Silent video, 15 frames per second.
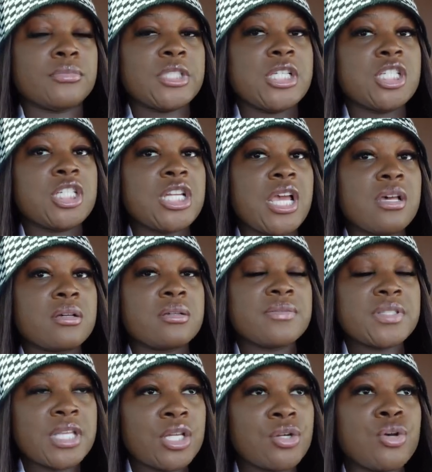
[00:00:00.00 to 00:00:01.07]

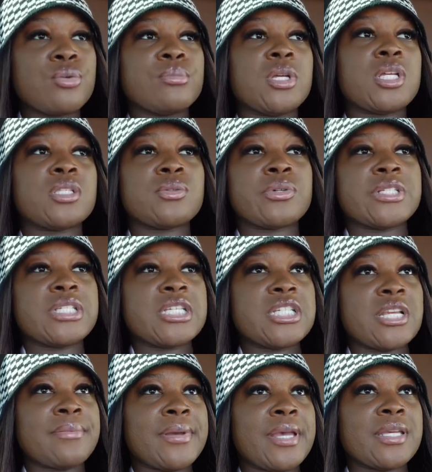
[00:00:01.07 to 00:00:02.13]
shelves in HomeGoods or
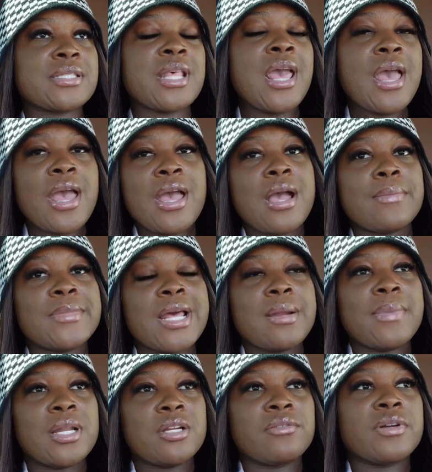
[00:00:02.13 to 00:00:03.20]
TJ Maxx. I'm not
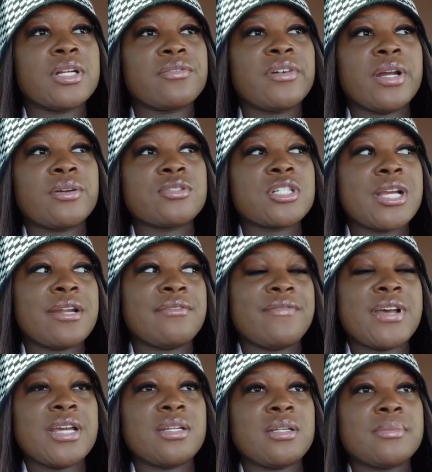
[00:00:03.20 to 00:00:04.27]
about to run around trying to
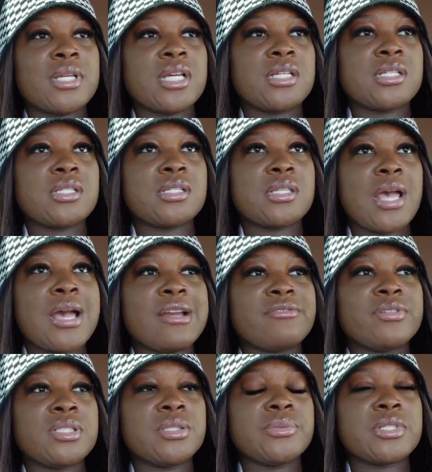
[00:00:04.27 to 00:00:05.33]
find them because I
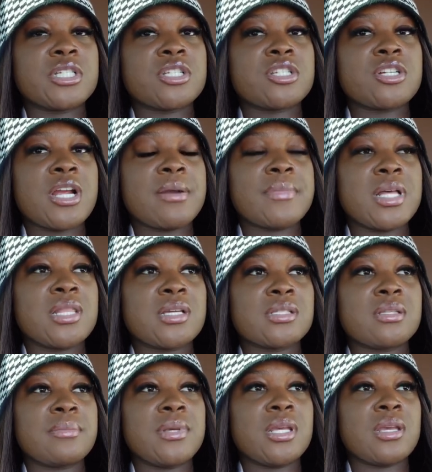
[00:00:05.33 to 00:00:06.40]
really was just trying my luck
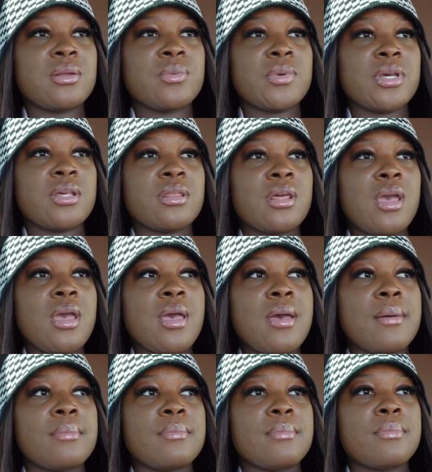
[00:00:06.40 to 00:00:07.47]
to begin with.
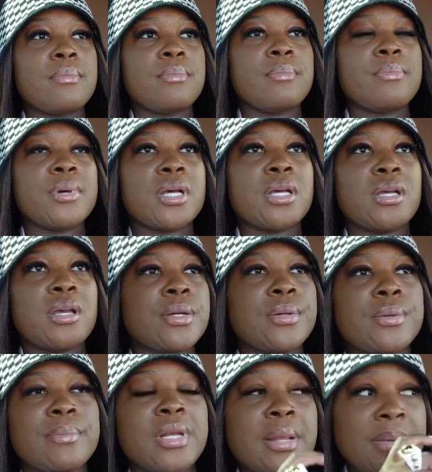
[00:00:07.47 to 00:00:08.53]
But
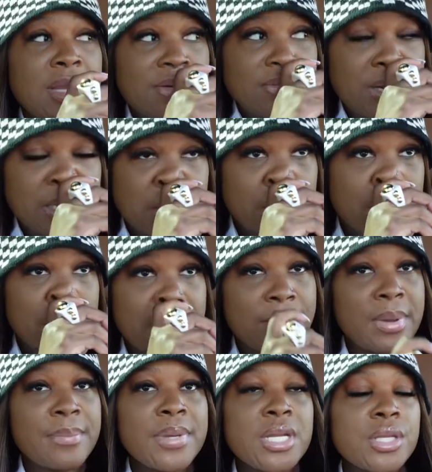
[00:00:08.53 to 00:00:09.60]
I'm getting ready to go get my
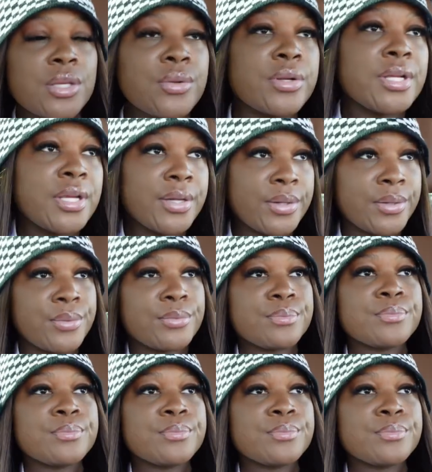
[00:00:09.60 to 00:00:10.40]
pedicure now.